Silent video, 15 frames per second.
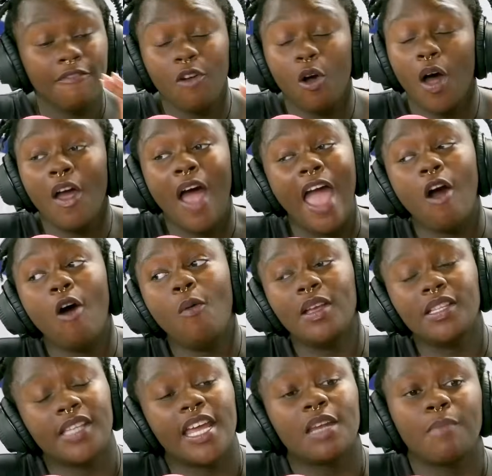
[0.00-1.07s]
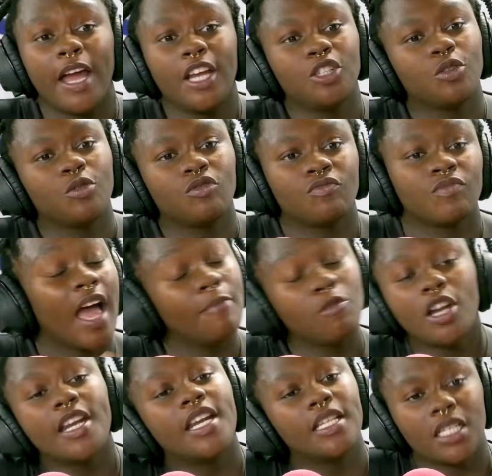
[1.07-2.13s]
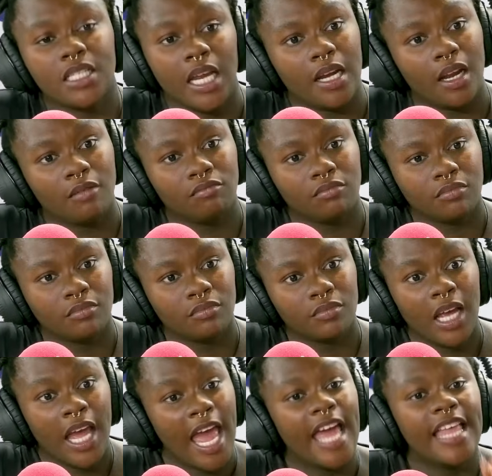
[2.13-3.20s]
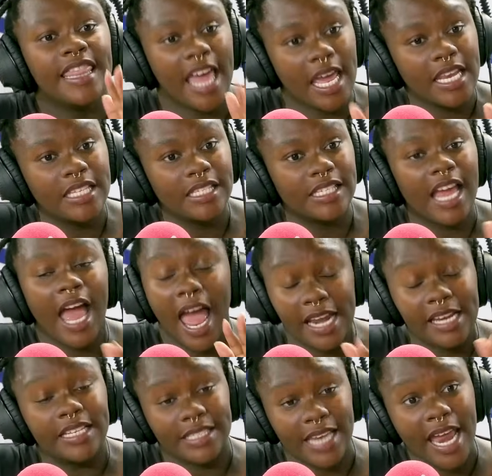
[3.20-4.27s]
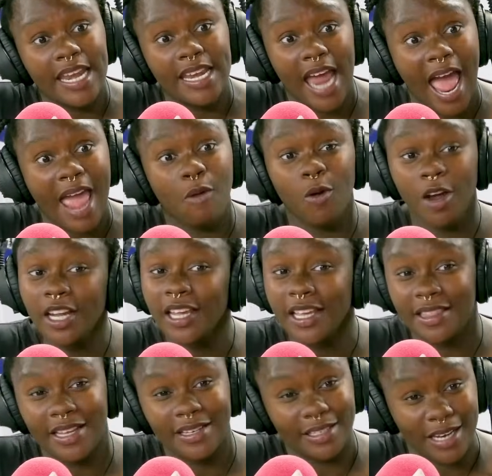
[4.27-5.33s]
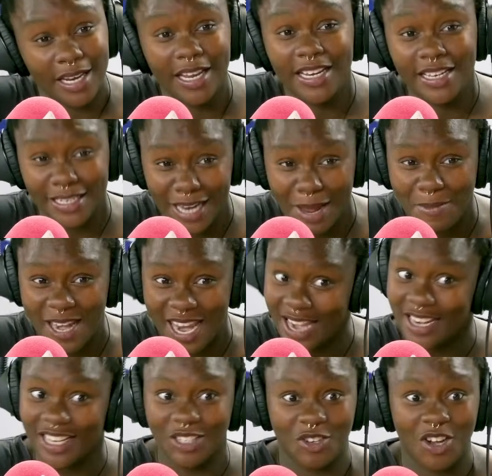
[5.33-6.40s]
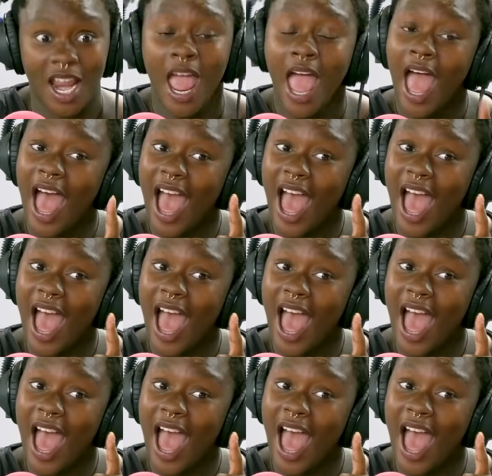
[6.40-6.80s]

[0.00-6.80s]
I always say at my shows, I'm not an entertainer. And that is, I understand, I work in the entertainment industry.